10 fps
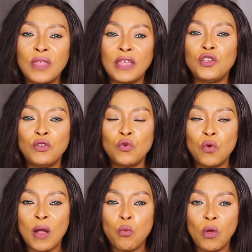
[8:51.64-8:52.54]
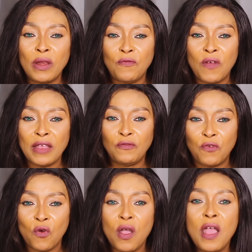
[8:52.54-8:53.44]
that you are qualified
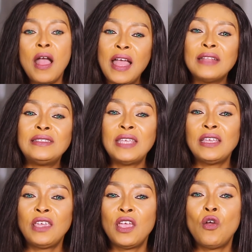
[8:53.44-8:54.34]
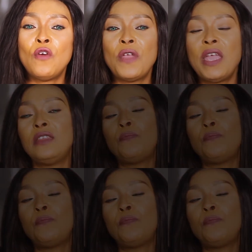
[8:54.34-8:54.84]
for and take care of any